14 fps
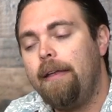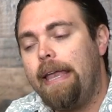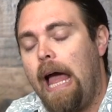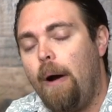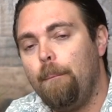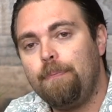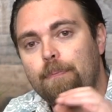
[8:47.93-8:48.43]

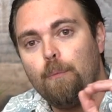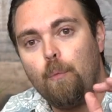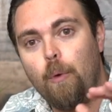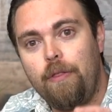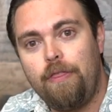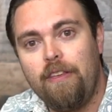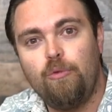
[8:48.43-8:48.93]
Now,
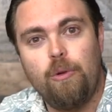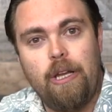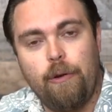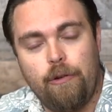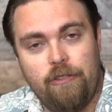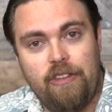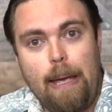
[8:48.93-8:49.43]
with this one
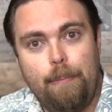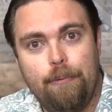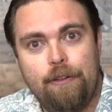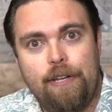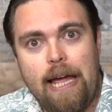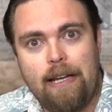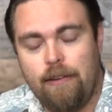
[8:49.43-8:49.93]
here, Disciple
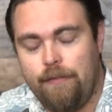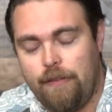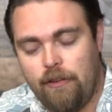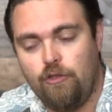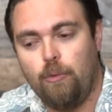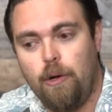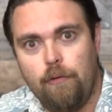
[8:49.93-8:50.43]
Detective,
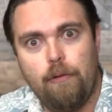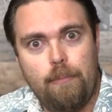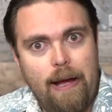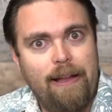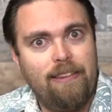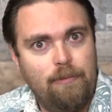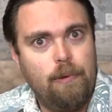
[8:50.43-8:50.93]
this one
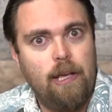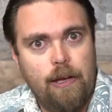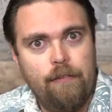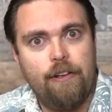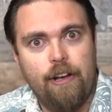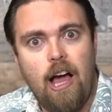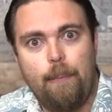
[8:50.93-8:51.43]
reminds me
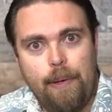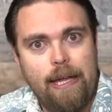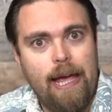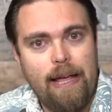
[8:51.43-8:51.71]
of Hanabi.